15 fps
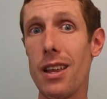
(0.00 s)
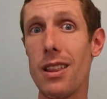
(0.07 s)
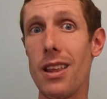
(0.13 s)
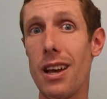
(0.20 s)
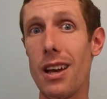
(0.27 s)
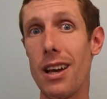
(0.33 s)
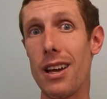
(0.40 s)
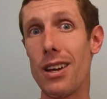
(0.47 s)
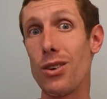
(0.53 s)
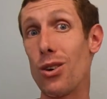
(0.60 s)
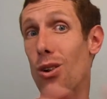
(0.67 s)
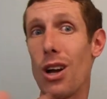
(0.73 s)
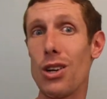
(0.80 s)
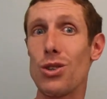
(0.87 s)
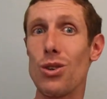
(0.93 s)
the
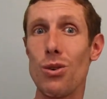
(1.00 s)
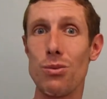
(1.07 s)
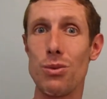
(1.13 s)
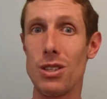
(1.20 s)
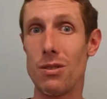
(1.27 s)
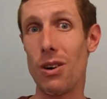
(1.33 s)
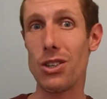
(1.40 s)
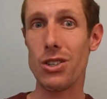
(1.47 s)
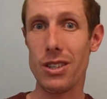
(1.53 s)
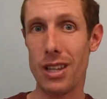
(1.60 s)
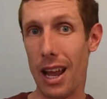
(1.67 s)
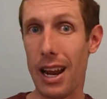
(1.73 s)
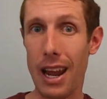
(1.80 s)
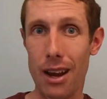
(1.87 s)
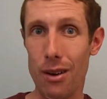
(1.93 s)
neurological dysfunction
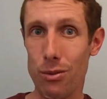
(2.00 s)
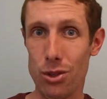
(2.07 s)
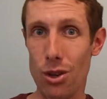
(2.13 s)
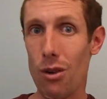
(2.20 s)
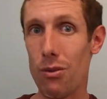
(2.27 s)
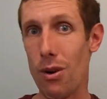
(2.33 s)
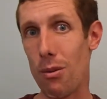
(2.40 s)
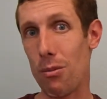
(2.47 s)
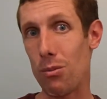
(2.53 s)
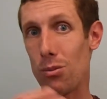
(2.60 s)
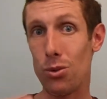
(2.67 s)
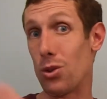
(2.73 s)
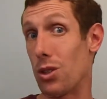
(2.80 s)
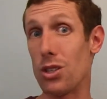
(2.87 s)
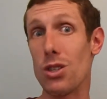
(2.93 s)
that can result from
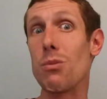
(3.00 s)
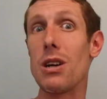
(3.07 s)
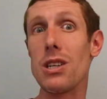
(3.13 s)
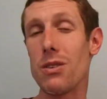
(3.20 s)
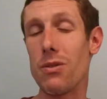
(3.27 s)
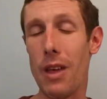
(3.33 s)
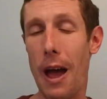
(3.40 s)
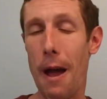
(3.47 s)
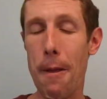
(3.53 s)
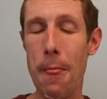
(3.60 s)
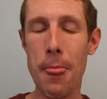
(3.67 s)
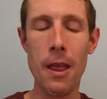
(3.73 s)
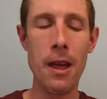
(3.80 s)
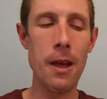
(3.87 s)
losing too much of that.